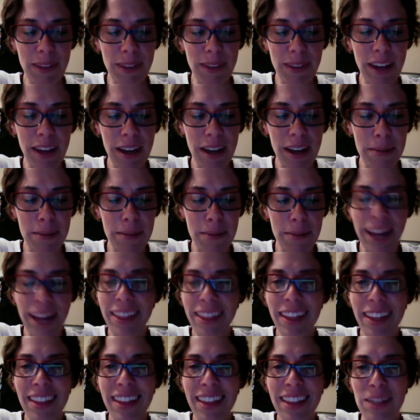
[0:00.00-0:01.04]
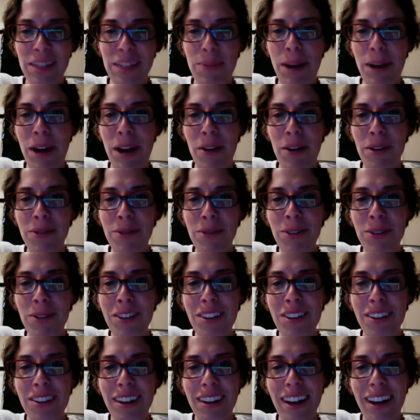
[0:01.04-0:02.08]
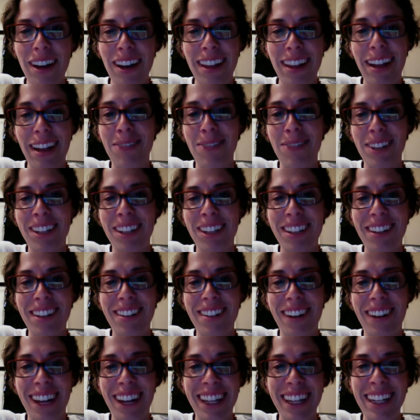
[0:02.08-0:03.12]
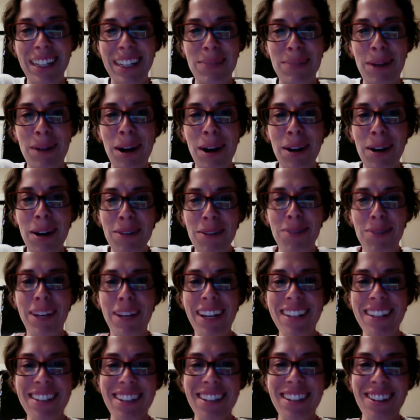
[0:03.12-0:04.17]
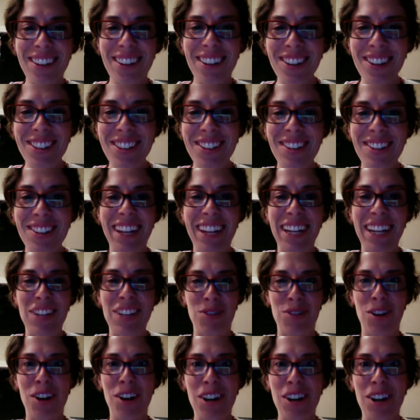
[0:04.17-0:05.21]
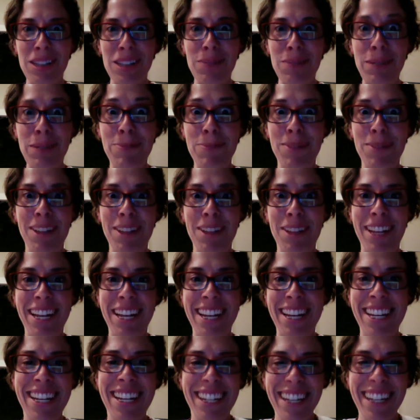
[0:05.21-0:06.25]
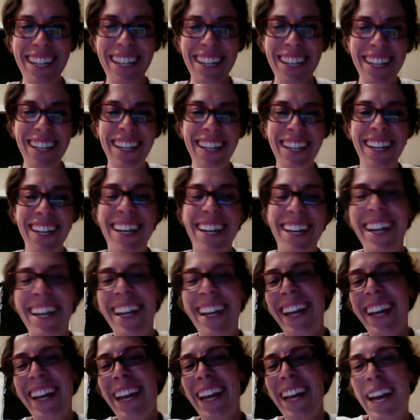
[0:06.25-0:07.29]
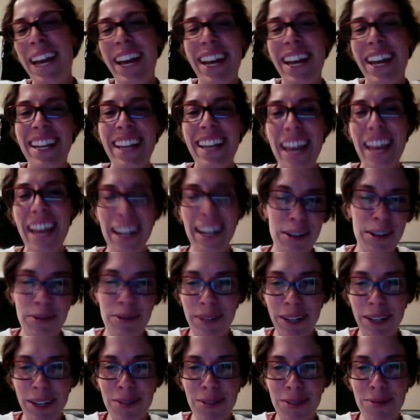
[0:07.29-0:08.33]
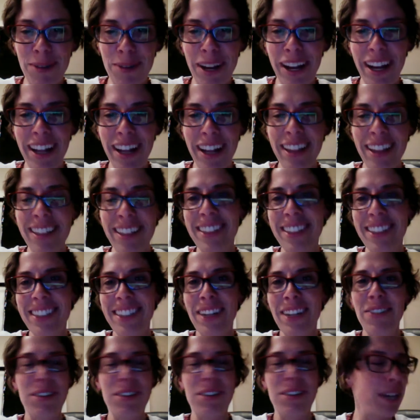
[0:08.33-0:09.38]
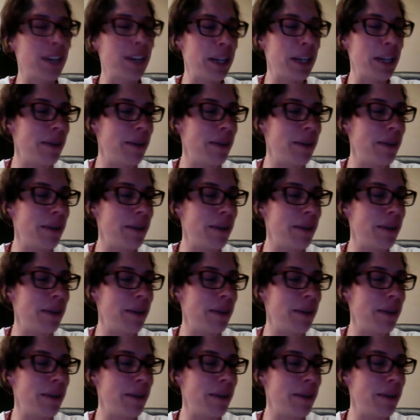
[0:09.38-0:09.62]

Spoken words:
I think that's powerful. I really do. I think it's powerful because the culture like draws people in. Not in a weird way. This is sounding funny.